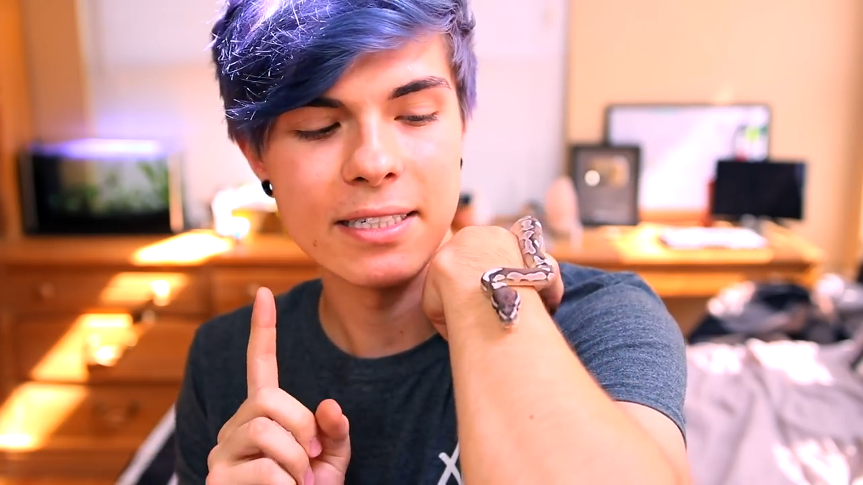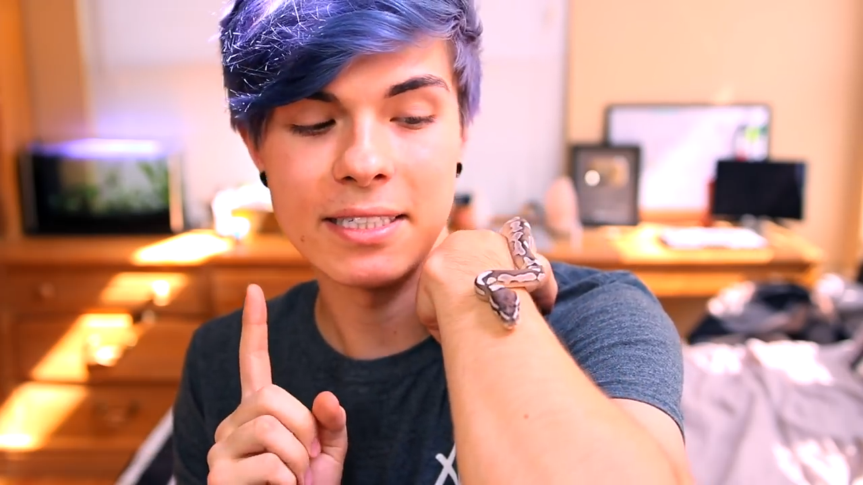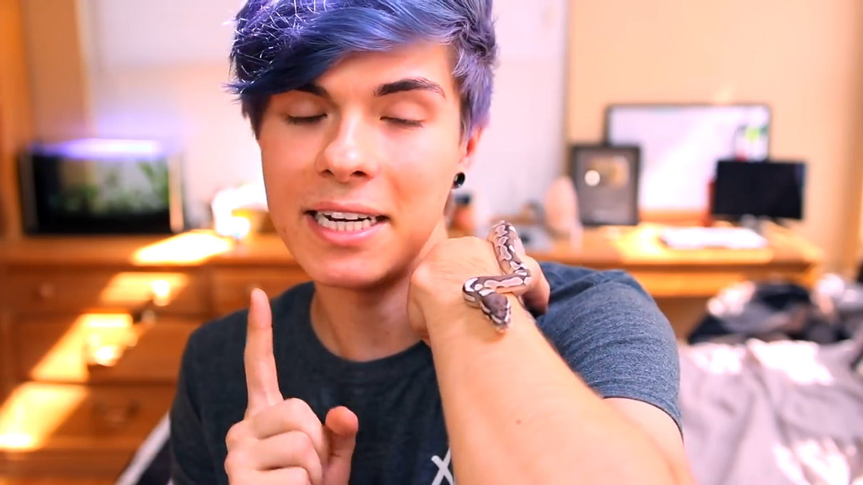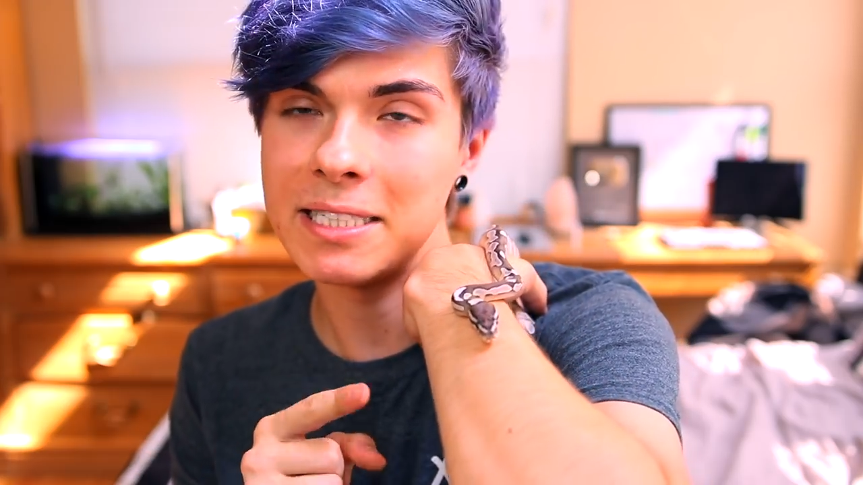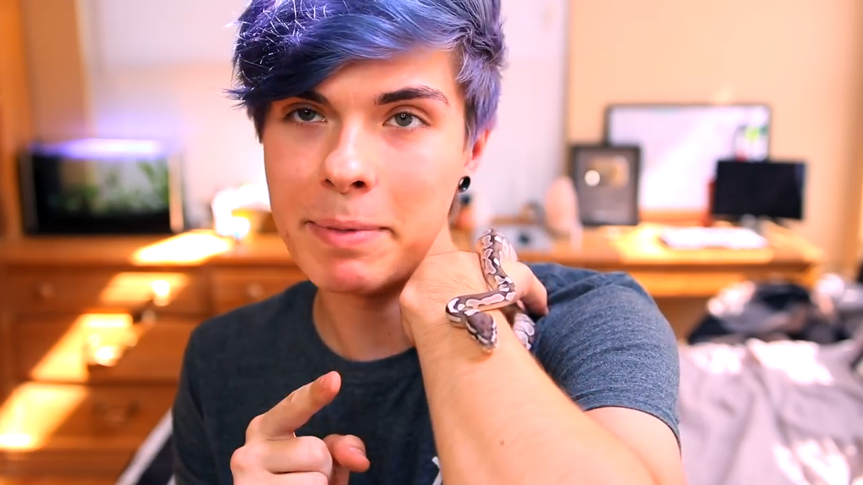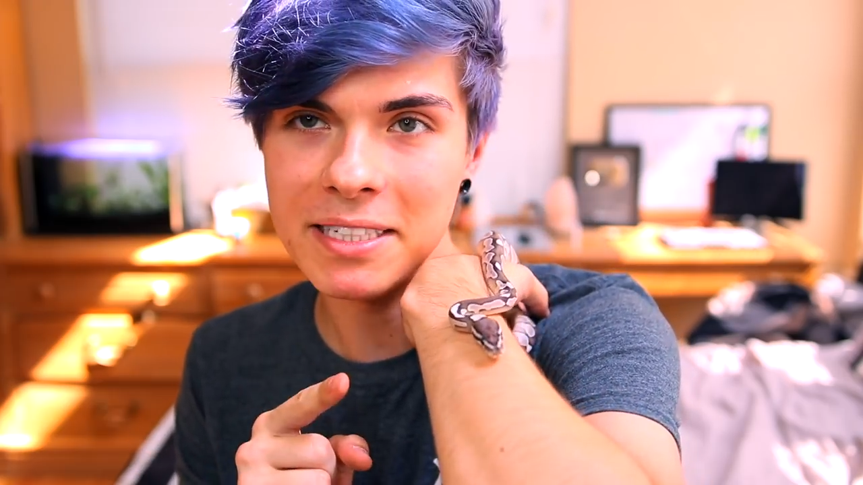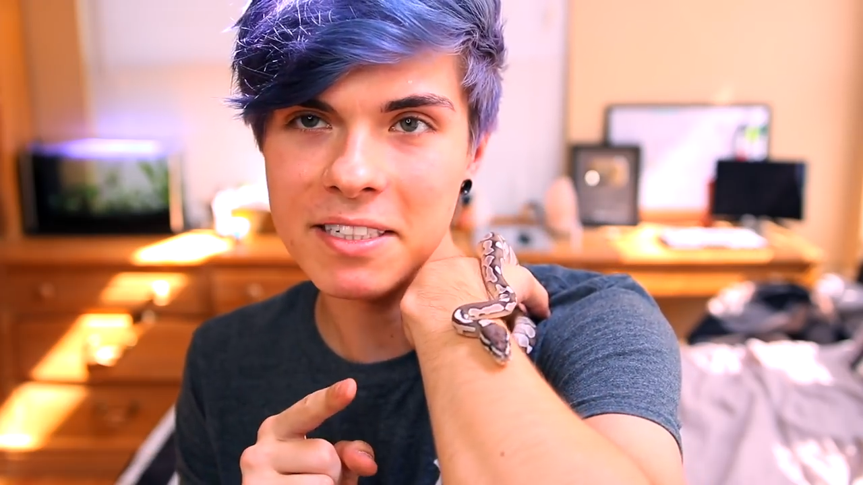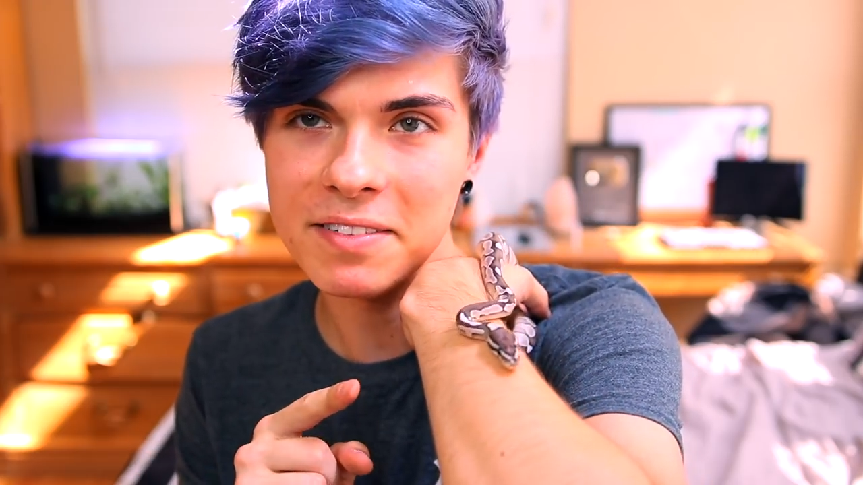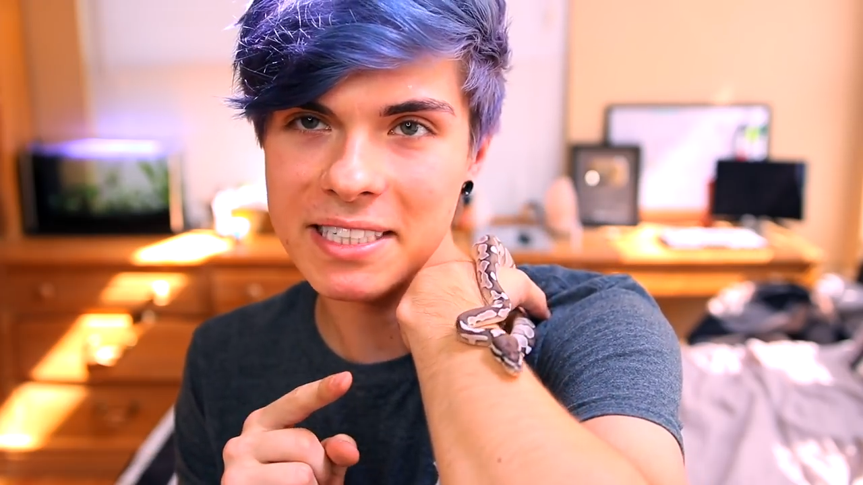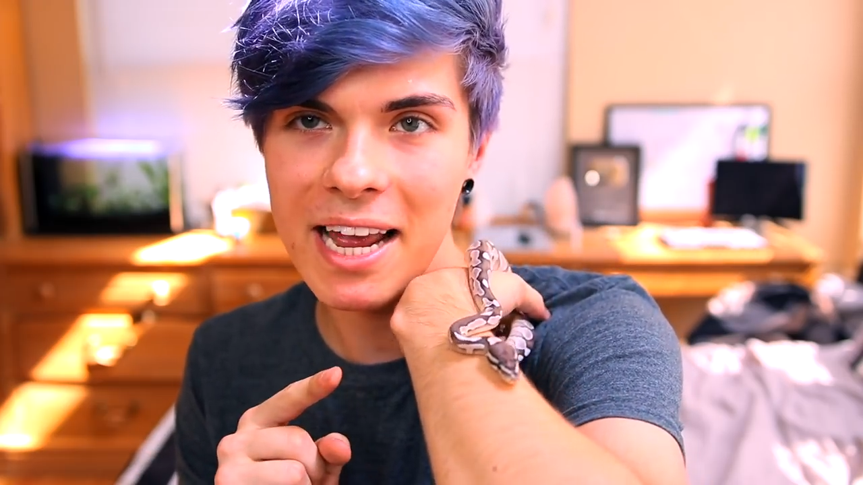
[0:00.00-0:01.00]
It's an
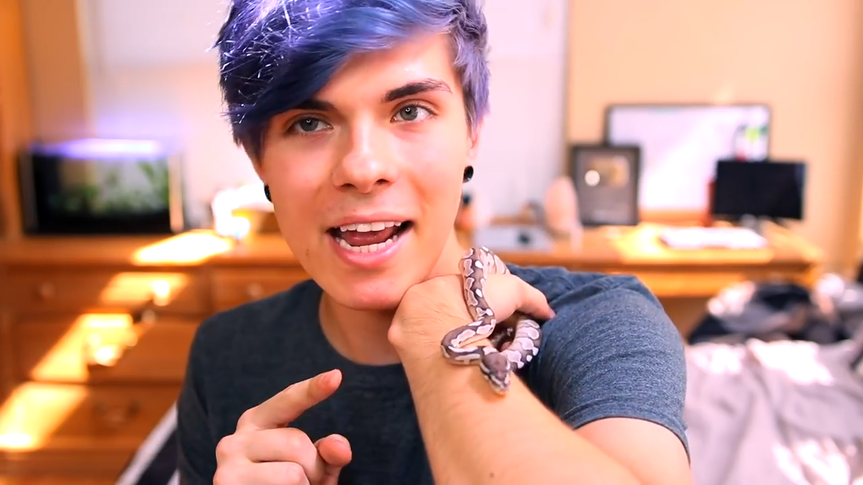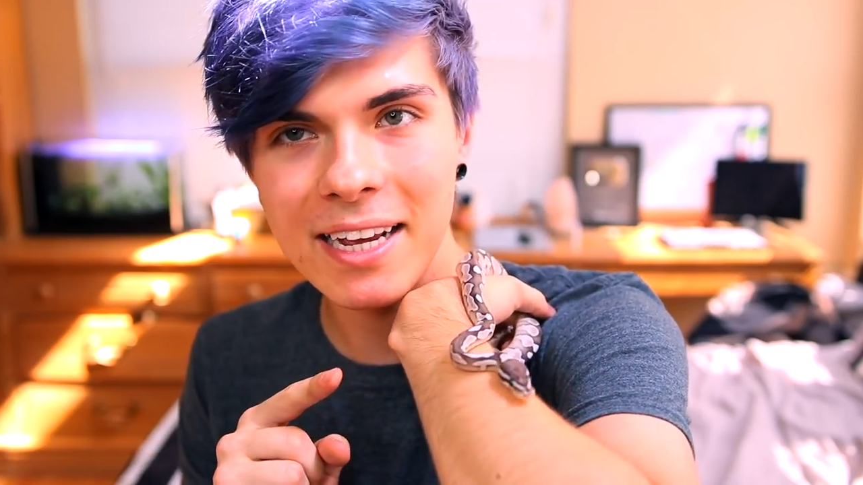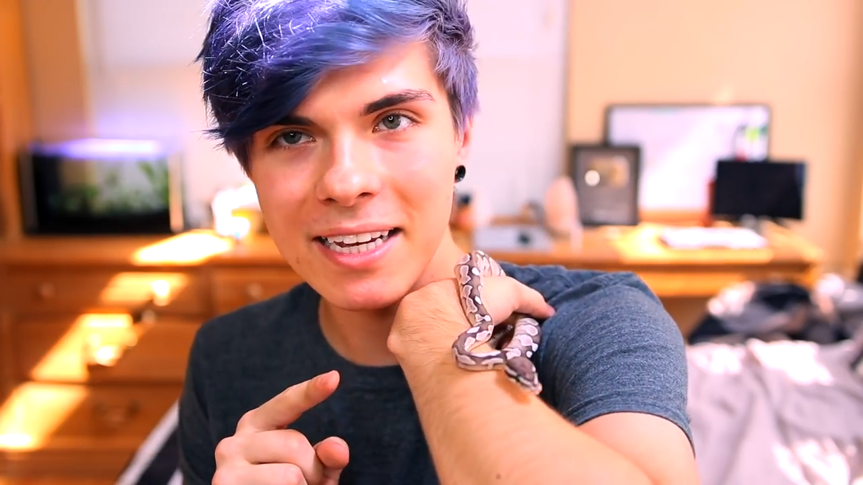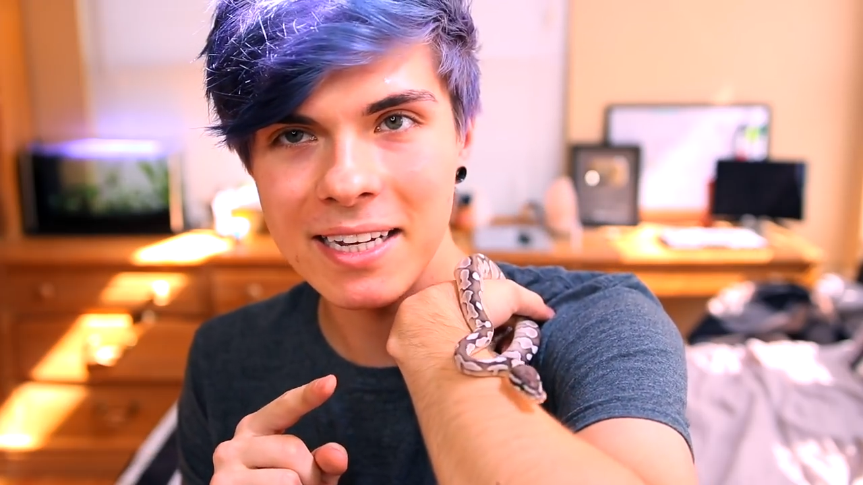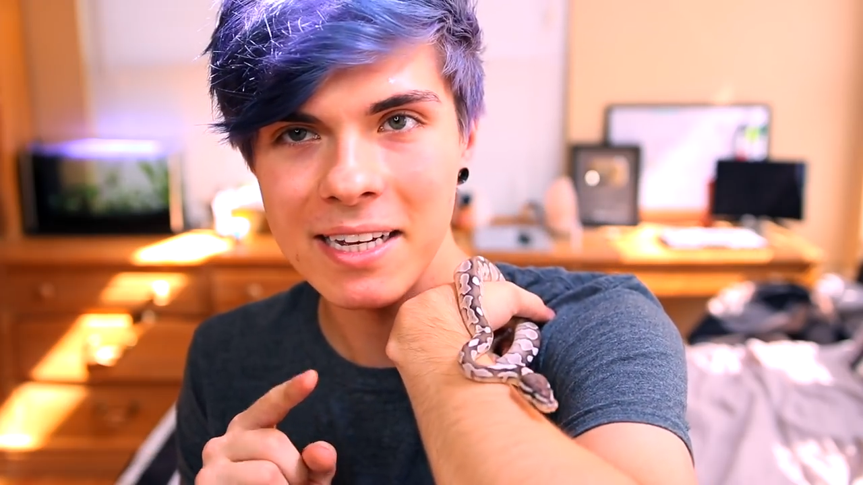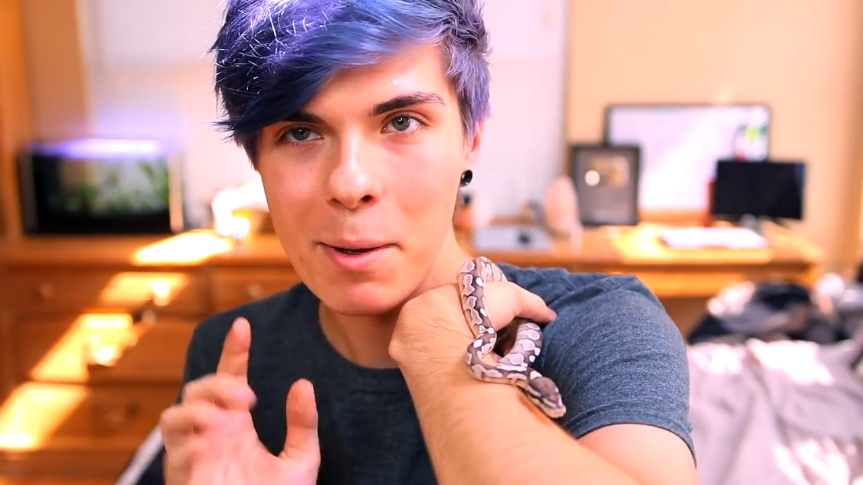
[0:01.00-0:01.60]
expensive snake.